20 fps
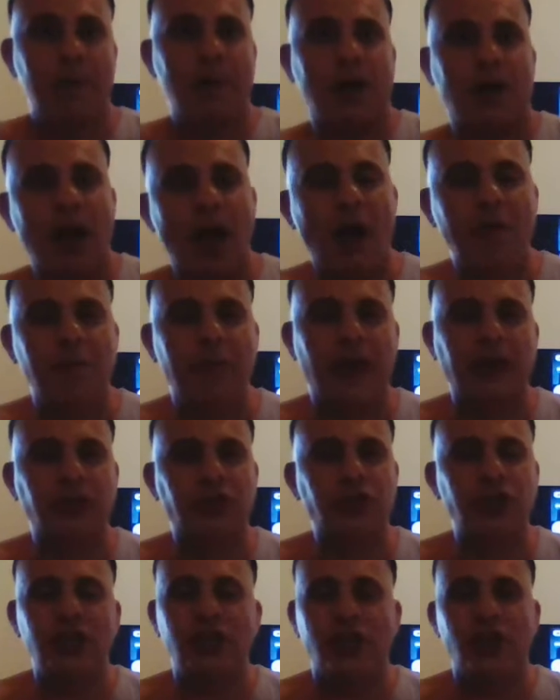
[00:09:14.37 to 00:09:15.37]
my gut man,
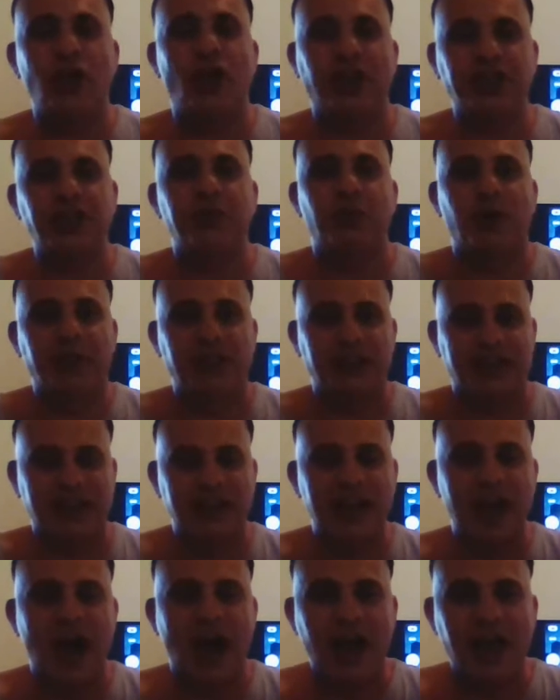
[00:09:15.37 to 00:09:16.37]
she looked like she wanted to
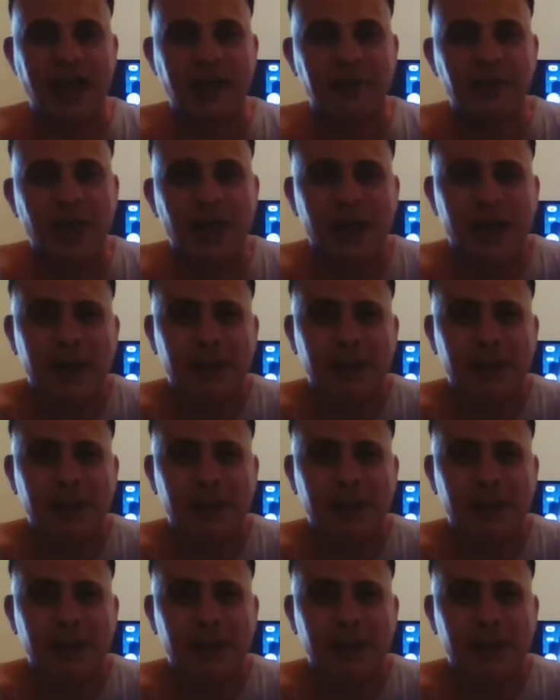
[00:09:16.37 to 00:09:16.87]
nut him.